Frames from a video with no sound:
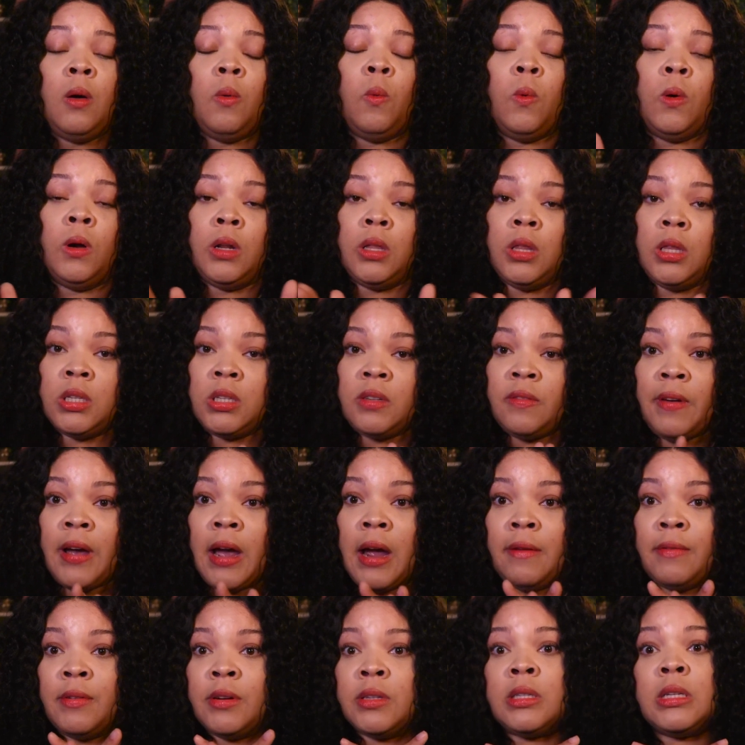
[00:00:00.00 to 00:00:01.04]
One of the
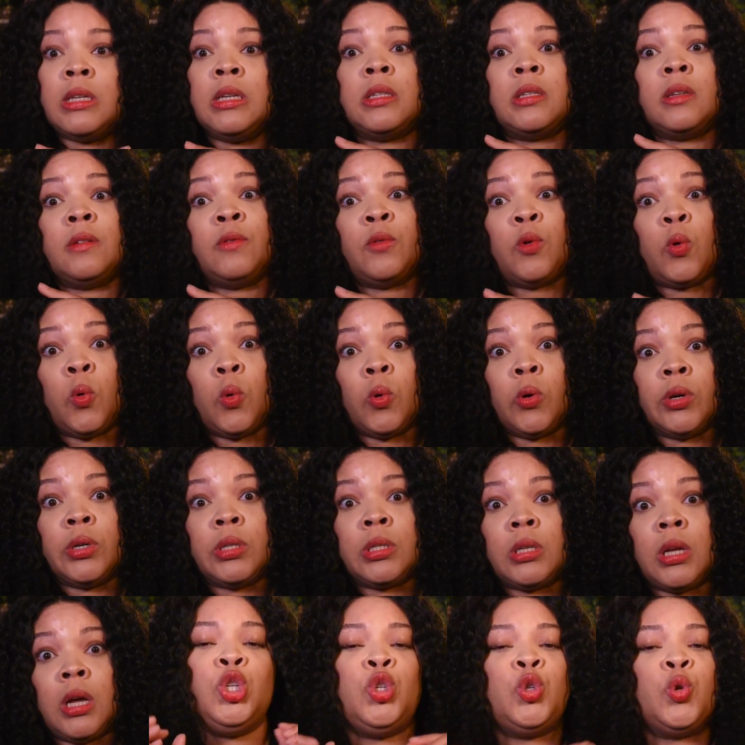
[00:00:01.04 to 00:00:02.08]
survivors is, of
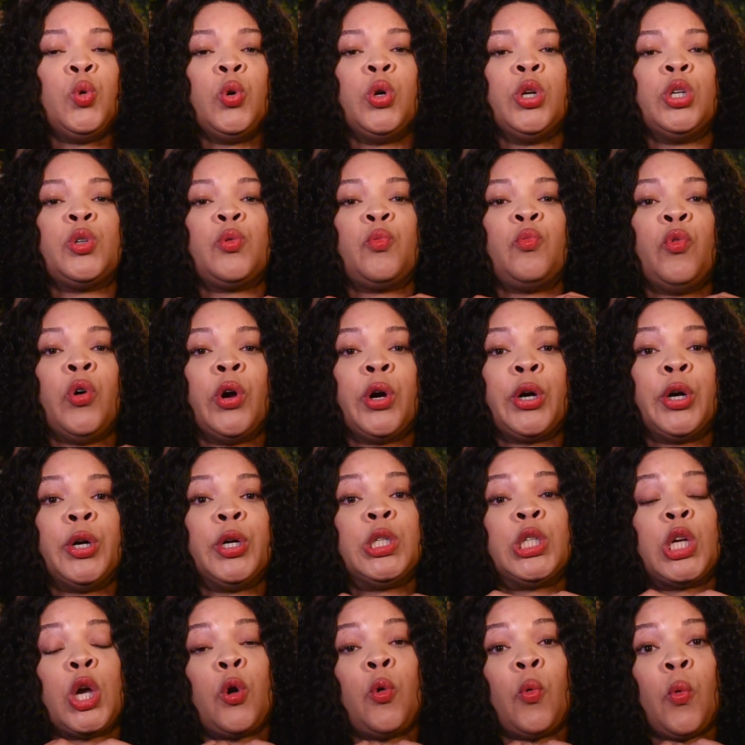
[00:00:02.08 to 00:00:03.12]
course, George
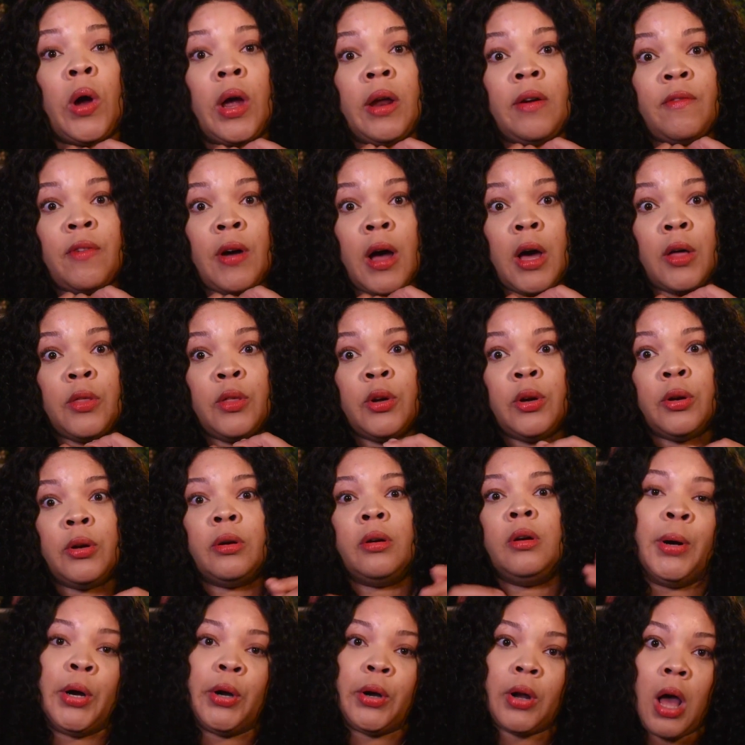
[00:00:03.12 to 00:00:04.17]
Rucker's
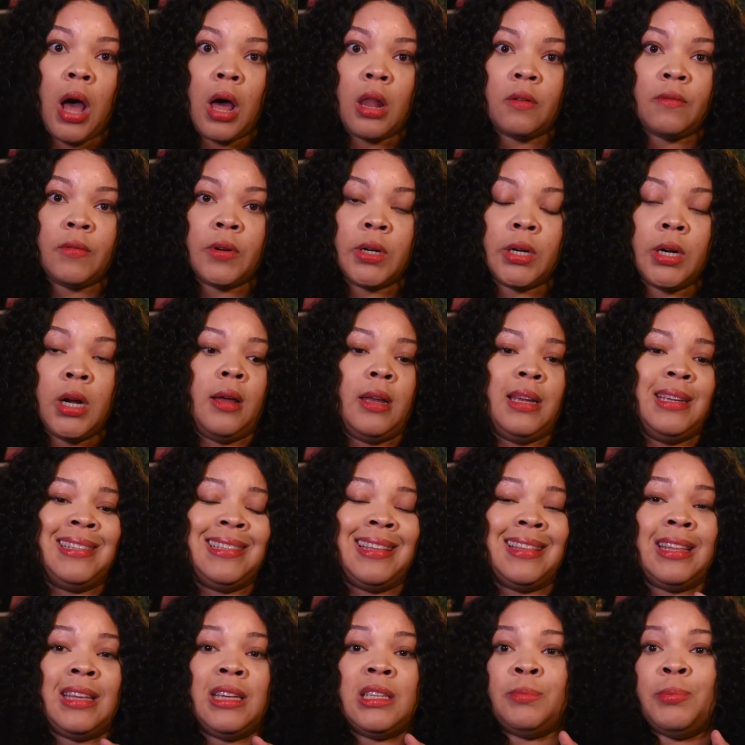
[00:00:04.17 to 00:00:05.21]
grandfather, Bird Oliver. He
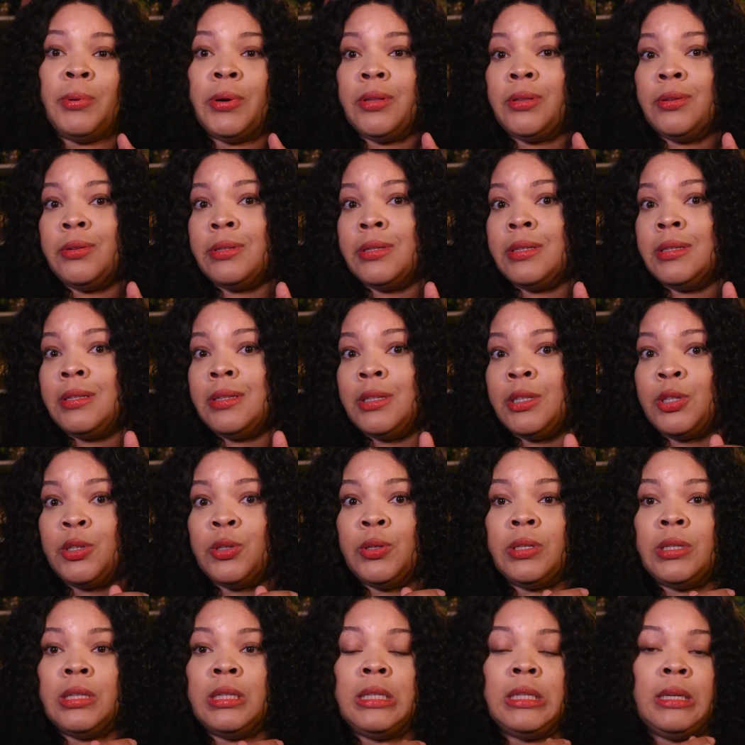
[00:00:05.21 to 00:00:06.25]
said that his brothers and
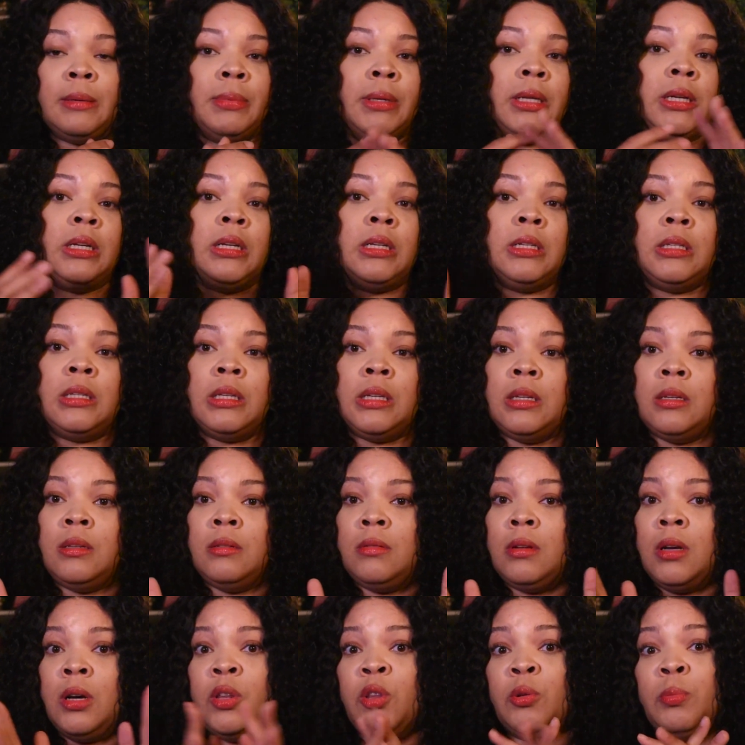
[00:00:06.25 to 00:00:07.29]
sisters and siblings
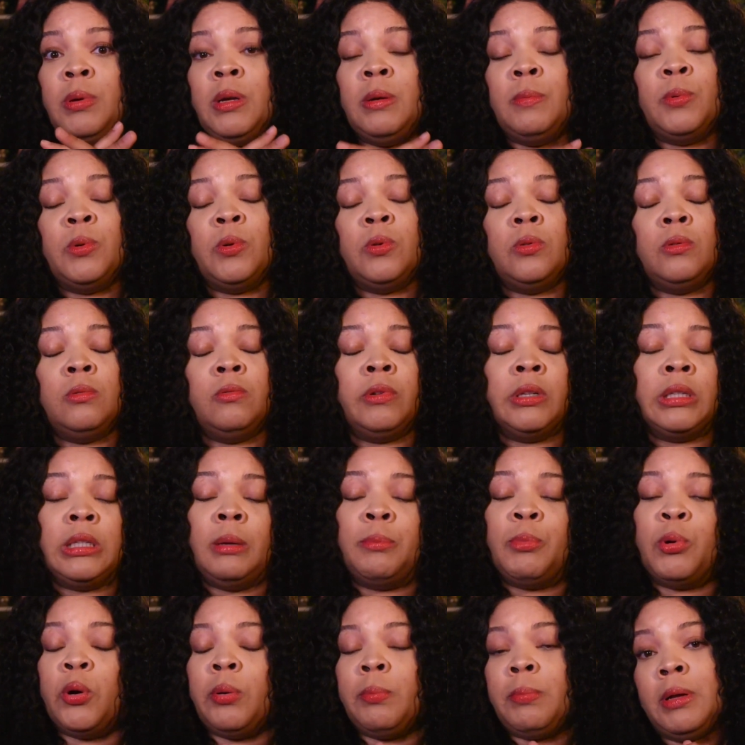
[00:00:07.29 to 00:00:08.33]
and other people, really
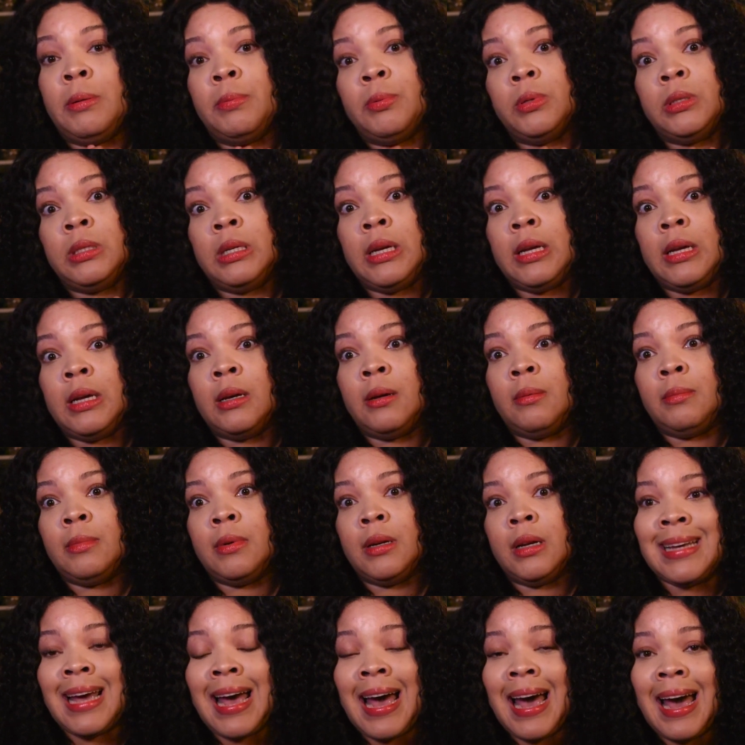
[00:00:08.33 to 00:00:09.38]
important people to
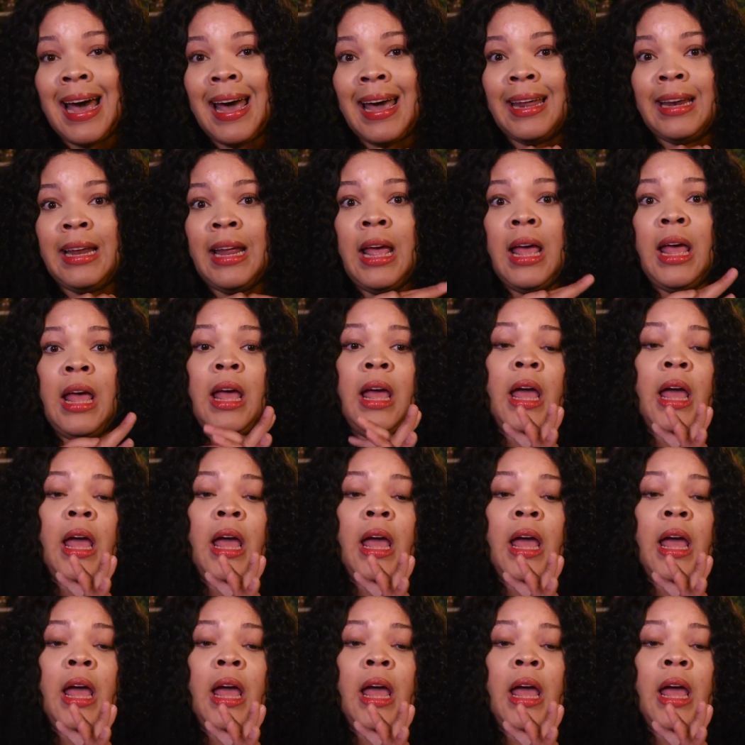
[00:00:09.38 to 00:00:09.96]
him, died.